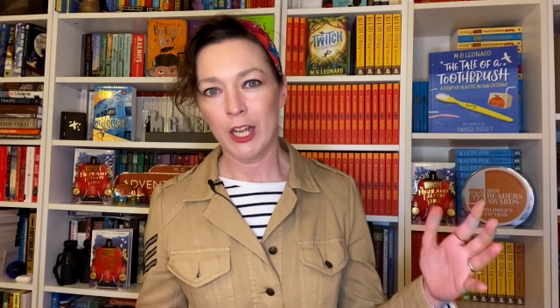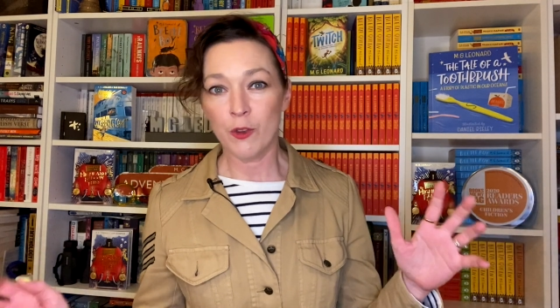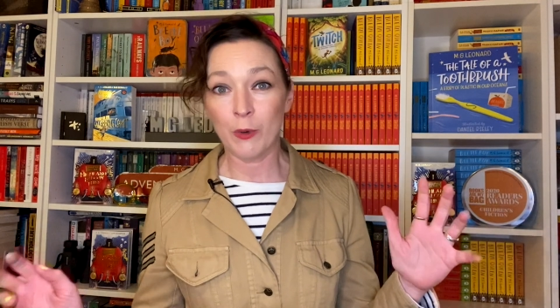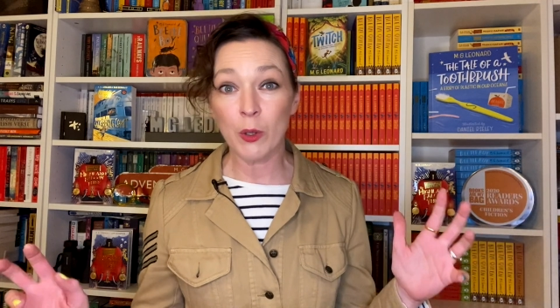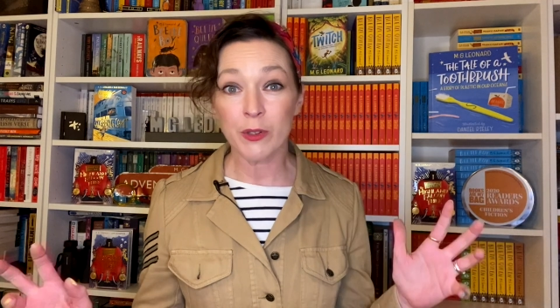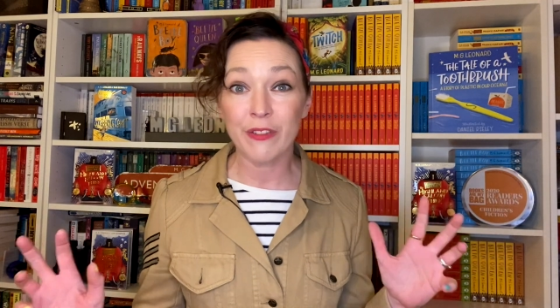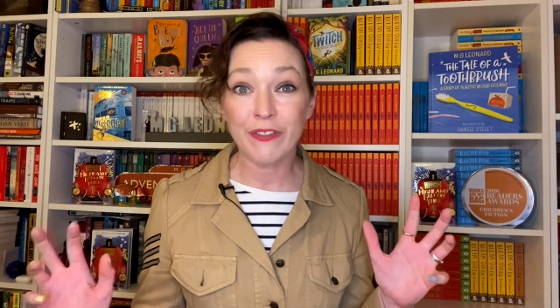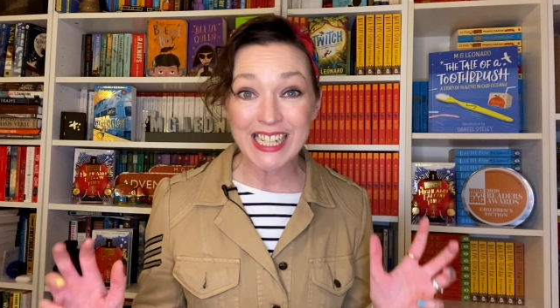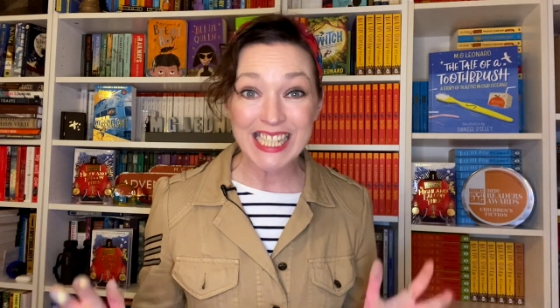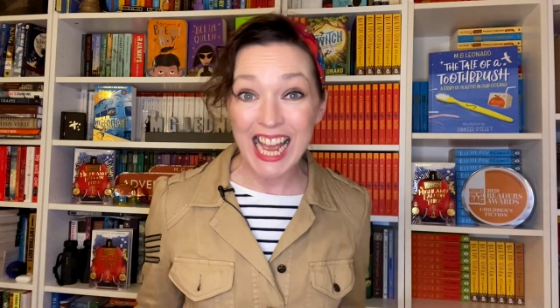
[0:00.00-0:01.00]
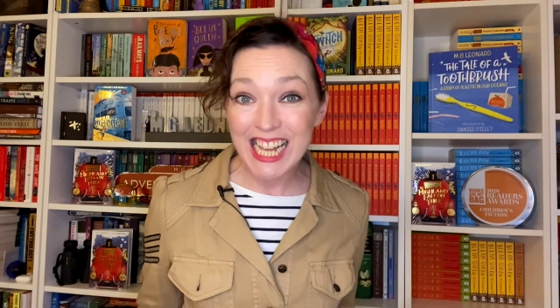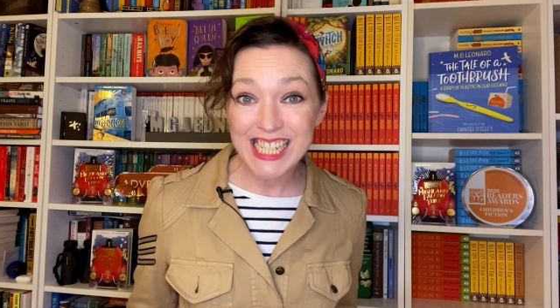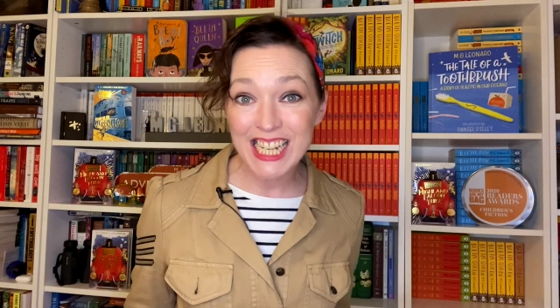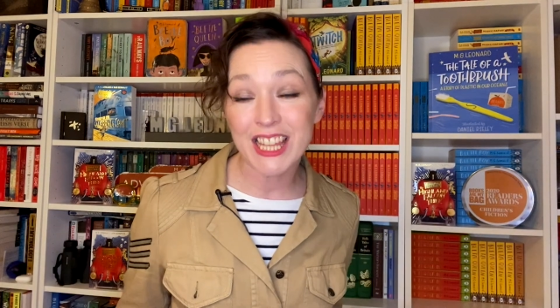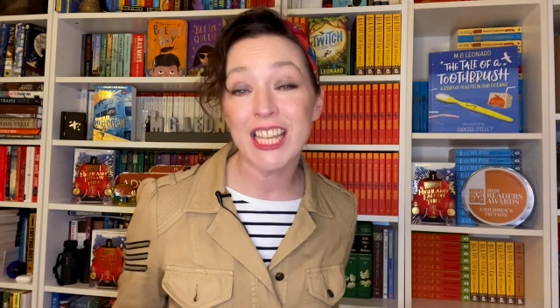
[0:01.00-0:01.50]
There are lots of
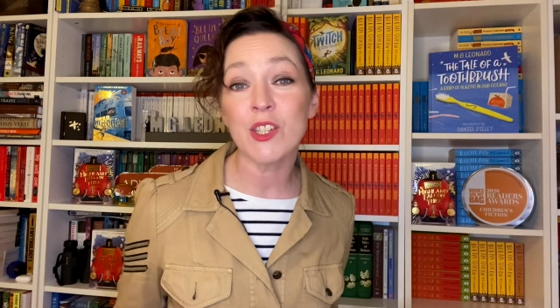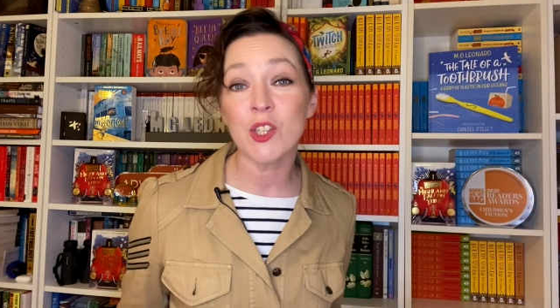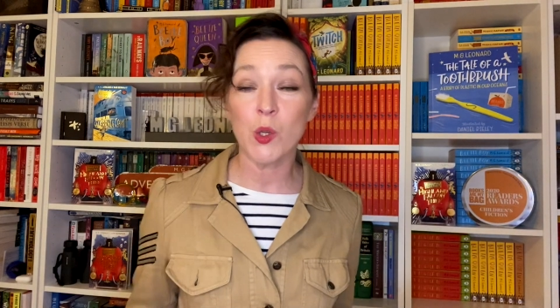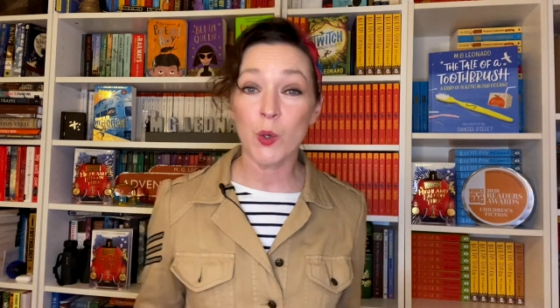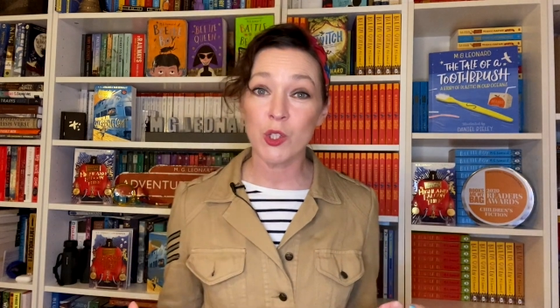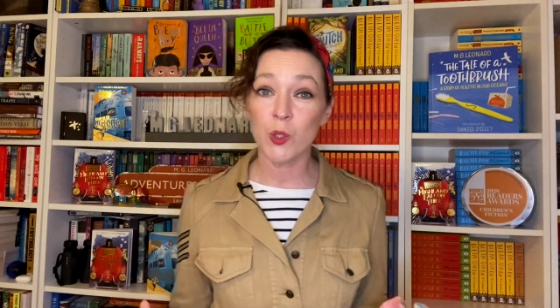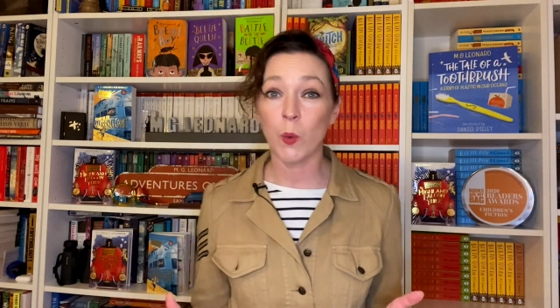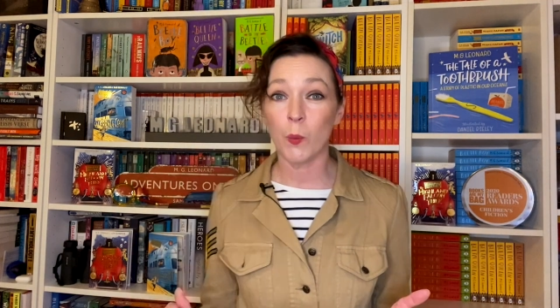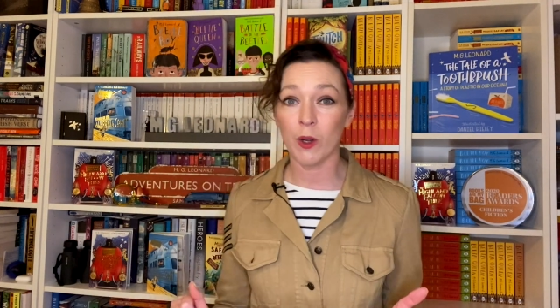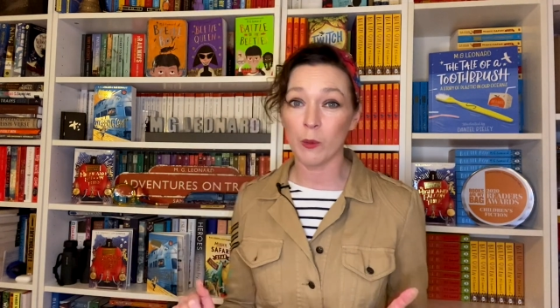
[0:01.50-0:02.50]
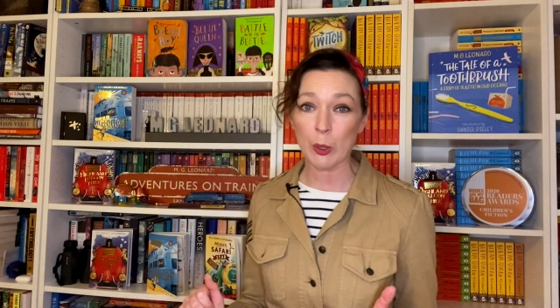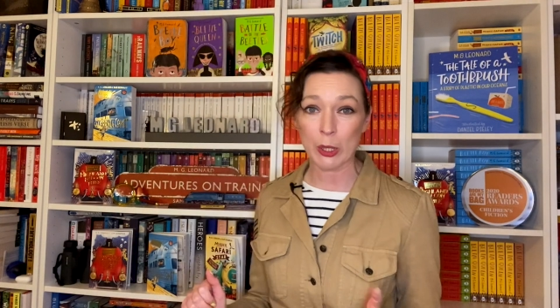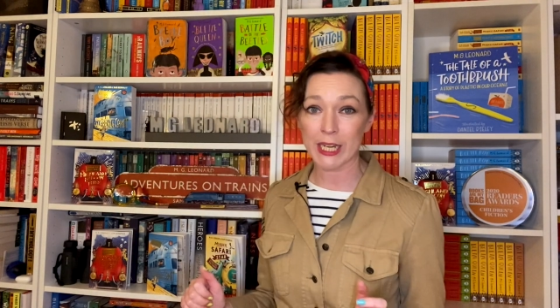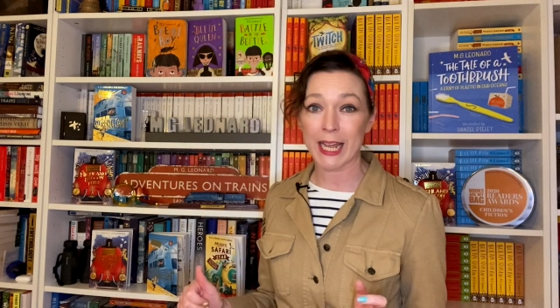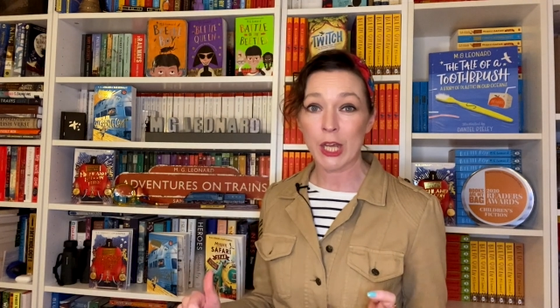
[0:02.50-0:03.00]
fantastic things that you can do on World Book
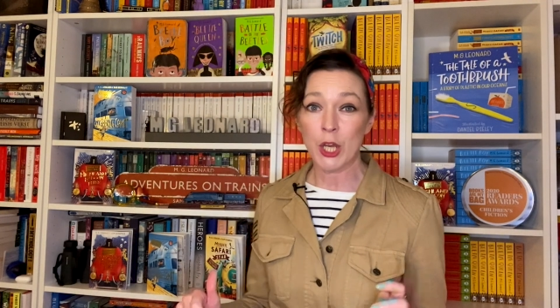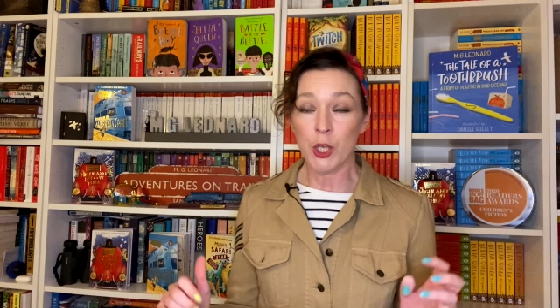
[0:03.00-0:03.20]
Day.